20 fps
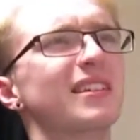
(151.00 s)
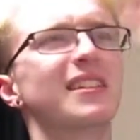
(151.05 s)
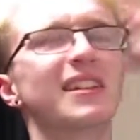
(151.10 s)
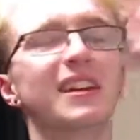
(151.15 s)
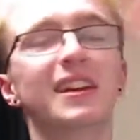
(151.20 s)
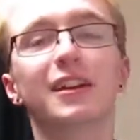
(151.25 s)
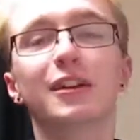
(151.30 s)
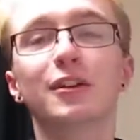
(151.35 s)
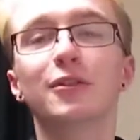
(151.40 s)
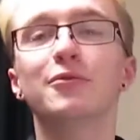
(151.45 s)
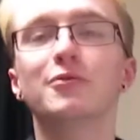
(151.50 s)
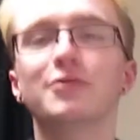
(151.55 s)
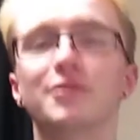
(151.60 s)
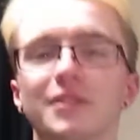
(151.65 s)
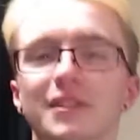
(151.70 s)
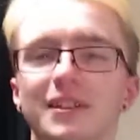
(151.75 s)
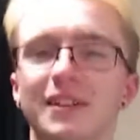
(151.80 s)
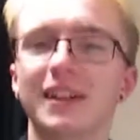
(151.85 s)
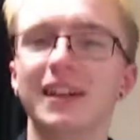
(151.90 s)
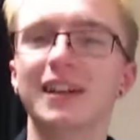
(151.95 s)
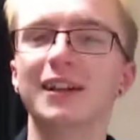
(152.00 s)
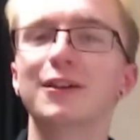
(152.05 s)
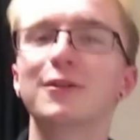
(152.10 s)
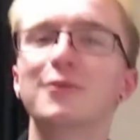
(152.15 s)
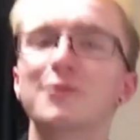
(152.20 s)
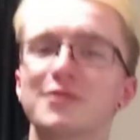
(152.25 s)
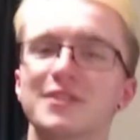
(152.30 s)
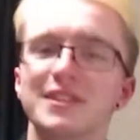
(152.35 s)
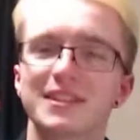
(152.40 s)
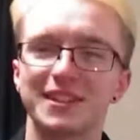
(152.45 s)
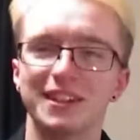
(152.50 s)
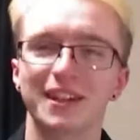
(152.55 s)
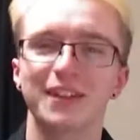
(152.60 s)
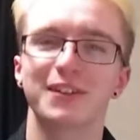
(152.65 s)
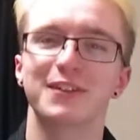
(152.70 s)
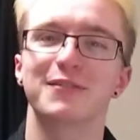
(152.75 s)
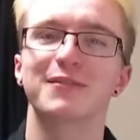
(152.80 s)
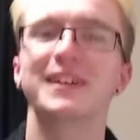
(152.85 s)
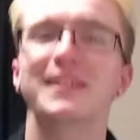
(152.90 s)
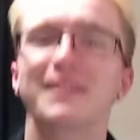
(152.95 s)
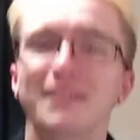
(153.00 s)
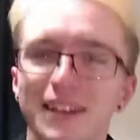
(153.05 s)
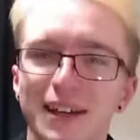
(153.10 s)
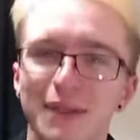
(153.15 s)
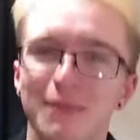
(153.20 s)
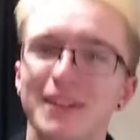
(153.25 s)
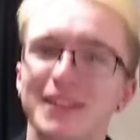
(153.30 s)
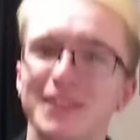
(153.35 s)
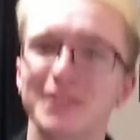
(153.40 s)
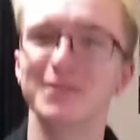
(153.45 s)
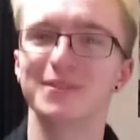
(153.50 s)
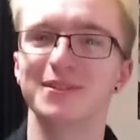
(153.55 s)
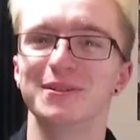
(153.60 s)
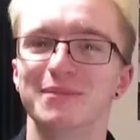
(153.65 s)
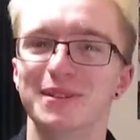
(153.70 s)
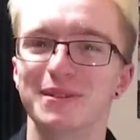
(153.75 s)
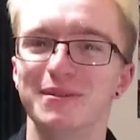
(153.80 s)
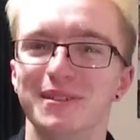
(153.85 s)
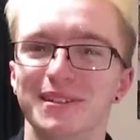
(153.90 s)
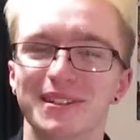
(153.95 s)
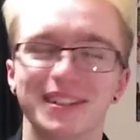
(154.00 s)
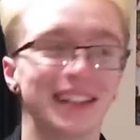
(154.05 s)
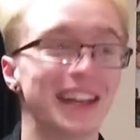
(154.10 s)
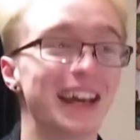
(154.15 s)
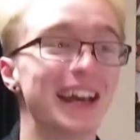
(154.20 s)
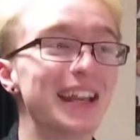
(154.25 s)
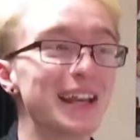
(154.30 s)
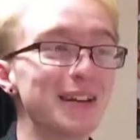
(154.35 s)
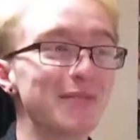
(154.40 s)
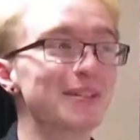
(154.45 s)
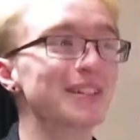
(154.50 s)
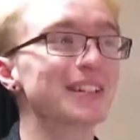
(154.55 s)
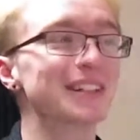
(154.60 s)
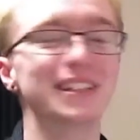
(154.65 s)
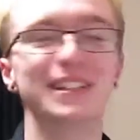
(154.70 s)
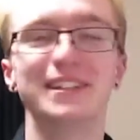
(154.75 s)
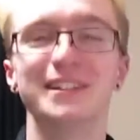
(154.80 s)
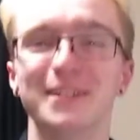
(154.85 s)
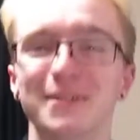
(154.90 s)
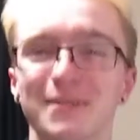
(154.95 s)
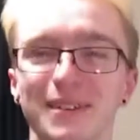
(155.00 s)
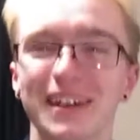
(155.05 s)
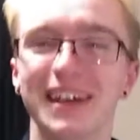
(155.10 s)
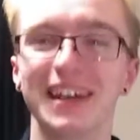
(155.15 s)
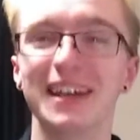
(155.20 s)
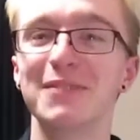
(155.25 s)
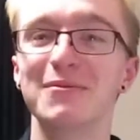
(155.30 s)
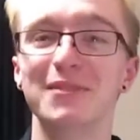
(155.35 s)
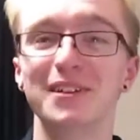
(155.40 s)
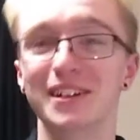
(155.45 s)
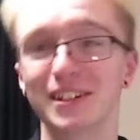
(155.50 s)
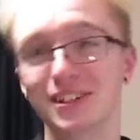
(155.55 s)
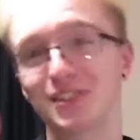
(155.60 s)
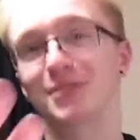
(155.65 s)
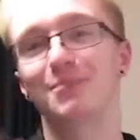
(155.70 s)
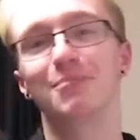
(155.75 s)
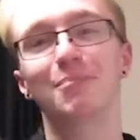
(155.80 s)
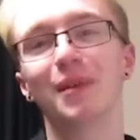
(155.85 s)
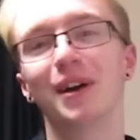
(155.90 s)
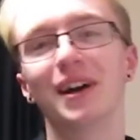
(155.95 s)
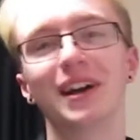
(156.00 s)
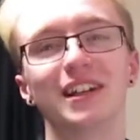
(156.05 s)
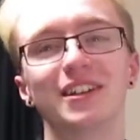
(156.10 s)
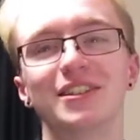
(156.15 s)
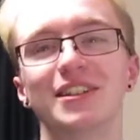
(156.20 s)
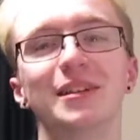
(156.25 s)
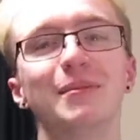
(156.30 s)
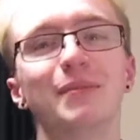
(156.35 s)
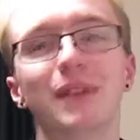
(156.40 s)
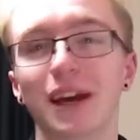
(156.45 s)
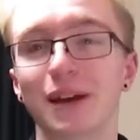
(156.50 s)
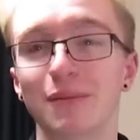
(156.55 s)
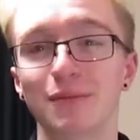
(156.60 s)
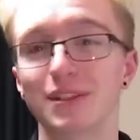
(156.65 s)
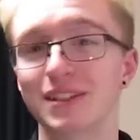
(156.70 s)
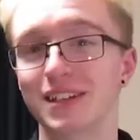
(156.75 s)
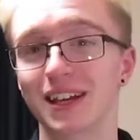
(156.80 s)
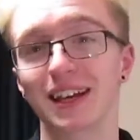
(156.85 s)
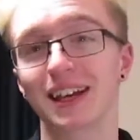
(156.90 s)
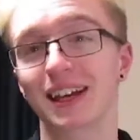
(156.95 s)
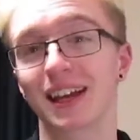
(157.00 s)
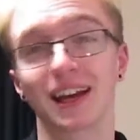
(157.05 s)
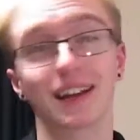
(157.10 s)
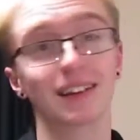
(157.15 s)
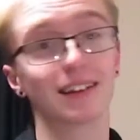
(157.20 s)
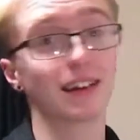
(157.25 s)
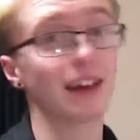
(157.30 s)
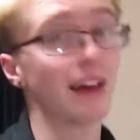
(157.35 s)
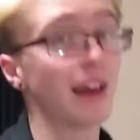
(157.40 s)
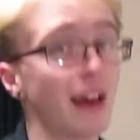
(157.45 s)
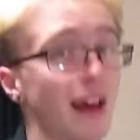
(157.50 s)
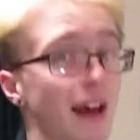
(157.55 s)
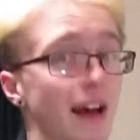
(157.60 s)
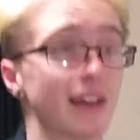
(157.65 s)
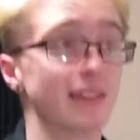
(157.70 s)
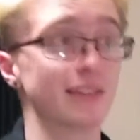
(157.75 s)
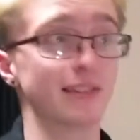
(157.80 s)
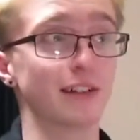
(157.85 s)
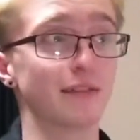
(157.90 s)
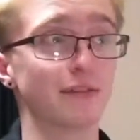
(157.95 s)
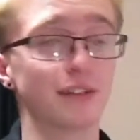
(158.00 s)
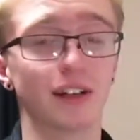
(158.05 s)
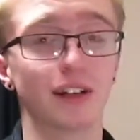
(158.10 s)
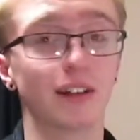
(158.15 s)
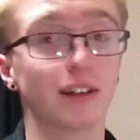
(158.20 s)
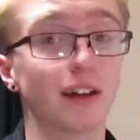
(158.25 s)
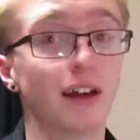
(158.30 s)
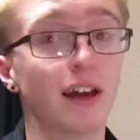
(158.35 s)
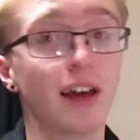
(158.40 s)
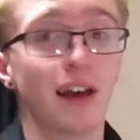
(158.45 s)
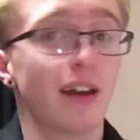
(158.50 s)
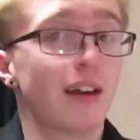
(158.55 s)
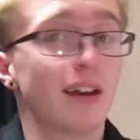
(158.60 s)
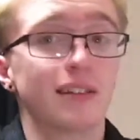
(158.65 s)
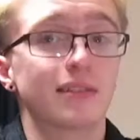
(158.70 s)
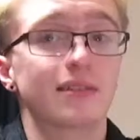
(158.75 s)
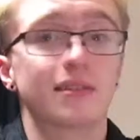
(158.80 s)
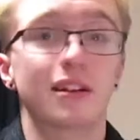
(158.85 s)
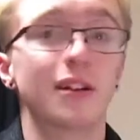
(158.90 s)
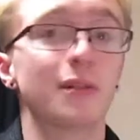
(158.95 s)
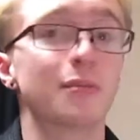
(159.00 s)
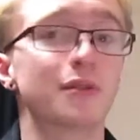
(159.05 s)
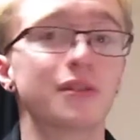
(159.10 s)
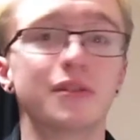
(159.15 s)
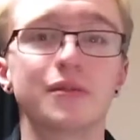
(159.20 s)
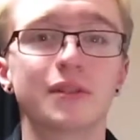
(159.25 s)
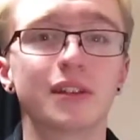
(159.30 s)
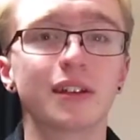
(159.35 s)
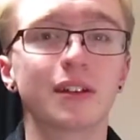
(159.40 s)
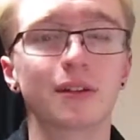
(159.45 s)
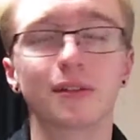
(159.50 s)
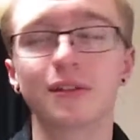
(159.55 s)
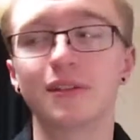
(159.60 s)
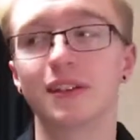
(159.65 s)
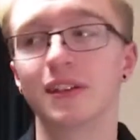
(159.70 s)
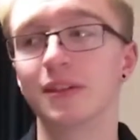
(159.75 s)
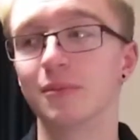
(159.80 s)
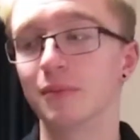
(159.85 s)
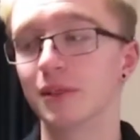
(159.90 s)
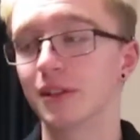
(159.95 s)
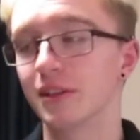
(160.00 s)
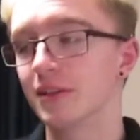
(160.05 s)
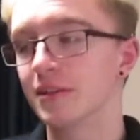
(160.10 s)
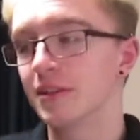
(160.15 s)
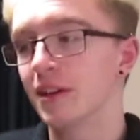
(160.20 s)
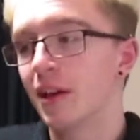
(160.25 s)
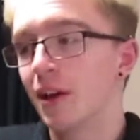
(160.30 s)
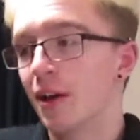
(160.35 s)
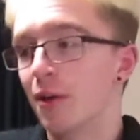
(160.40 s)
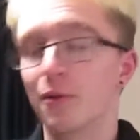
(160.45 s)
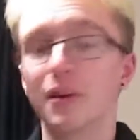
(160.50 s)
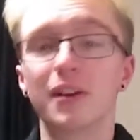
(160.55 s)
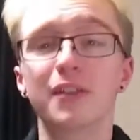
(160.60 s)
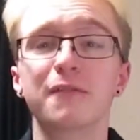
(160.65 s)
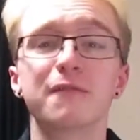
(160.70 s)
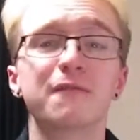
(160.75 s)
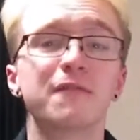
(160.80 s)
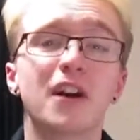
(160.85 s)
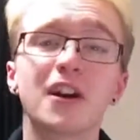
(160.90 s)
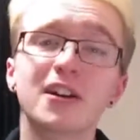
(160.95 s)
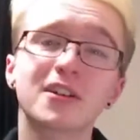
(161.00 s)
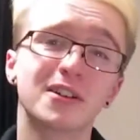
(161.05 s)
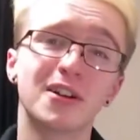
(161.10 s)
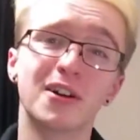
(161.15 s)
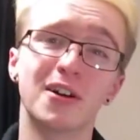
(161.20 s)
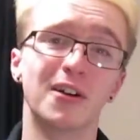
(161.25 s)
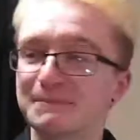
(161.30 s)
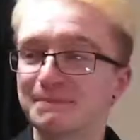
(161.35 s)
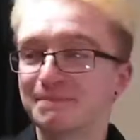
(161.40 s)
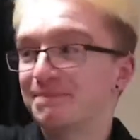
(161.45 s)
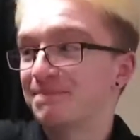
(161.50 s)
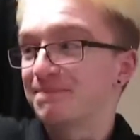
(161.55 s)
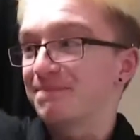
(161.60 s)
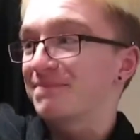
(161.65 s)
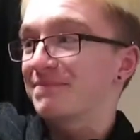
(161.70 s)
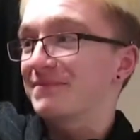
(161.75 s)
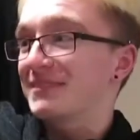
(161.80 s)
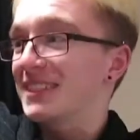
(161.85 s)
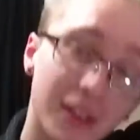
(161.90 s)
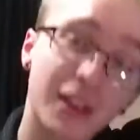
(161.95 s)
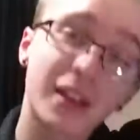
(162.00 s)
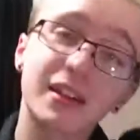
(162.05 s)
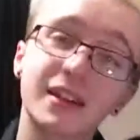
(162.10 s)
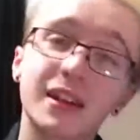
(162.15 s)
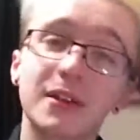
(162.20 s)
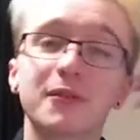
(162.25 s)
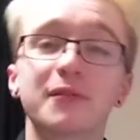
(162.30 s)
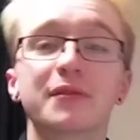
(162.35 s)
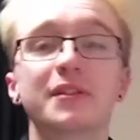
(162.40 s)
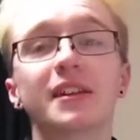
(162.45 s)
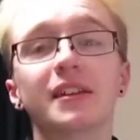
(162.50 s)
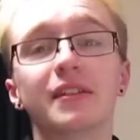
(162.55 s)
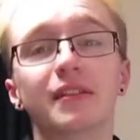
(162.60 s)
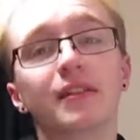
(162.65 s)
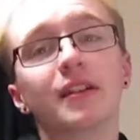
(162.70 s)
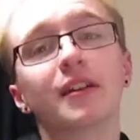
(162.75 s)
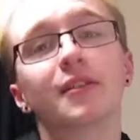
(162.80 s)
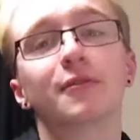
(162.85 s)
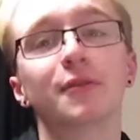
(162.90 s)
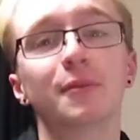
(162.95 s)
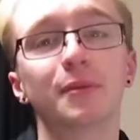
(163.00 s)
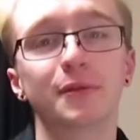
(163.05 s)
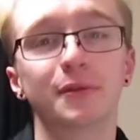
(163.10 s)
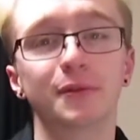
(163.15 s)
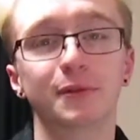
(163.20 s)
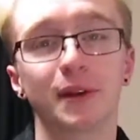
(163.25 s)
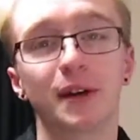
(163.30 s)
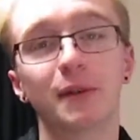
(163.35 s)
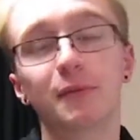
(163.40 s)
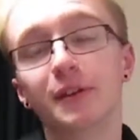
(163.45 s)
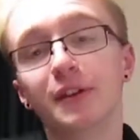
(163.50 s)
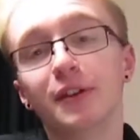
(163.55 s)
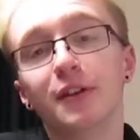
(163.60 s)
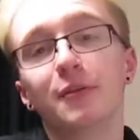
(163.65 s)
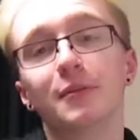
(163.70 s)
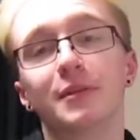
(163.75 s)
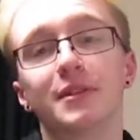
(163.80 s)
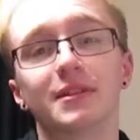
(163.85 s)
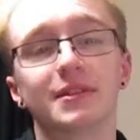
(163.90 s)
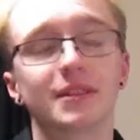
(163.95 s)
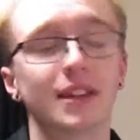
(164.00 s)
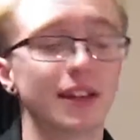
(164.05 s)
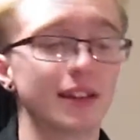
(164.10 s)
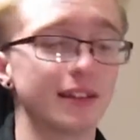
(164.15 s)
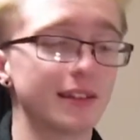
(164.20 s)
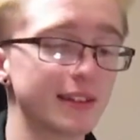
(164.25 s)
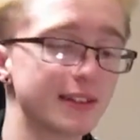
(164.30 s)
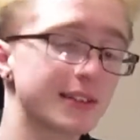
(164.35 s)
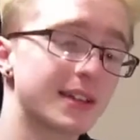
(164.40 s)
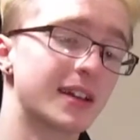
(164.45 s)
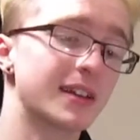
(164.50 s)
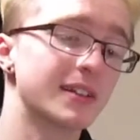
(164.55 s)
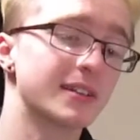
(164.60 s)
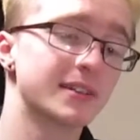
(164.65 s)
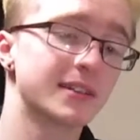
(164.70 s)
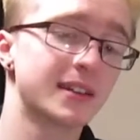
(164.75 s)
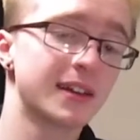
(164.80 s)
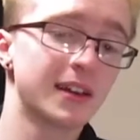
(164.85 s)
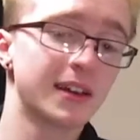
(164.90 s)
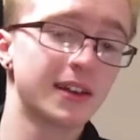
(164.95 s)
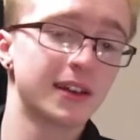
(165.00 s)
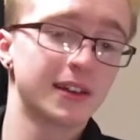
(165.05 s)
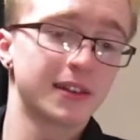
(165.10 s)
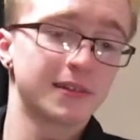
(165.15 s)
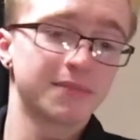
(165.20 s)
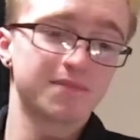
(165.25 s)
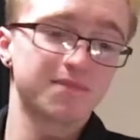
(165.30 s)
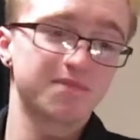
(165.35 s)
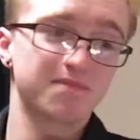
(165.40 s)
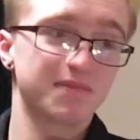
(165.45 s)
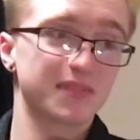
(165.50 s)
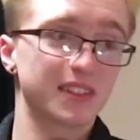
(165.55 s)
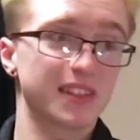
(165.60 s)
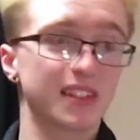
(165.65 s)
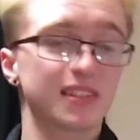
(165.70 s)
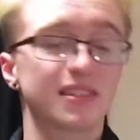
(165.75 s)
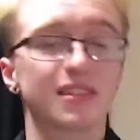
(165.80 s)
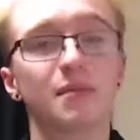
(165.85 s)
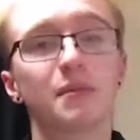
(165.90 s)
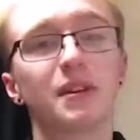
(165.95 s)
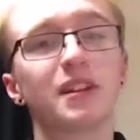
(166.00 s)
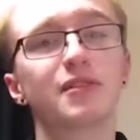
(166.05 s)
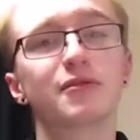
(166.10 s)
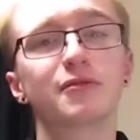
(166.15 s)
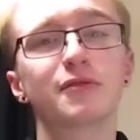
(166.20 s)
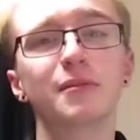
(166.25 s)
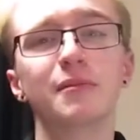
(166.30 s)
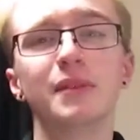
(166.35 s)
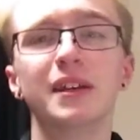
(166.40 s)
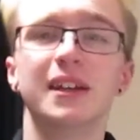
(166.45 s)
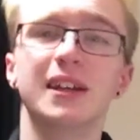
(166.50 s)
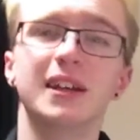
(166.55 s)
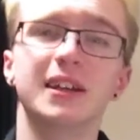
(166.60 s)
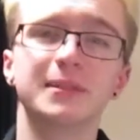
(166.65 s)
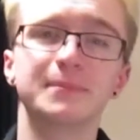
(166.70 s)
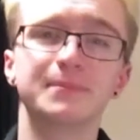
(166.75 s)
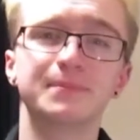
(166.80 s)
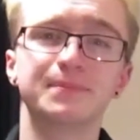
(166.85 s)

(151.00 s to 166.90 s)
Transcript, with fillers: inclusion. Inclusion is another great thing about the YouTube community. Anyone can do it. Anyone can just buy a cheap camera secondhand, as I've done, and start producing content, because why the fuck not? Now obviously the third group I talked about, the humans, and in this case, that's the mainstream media.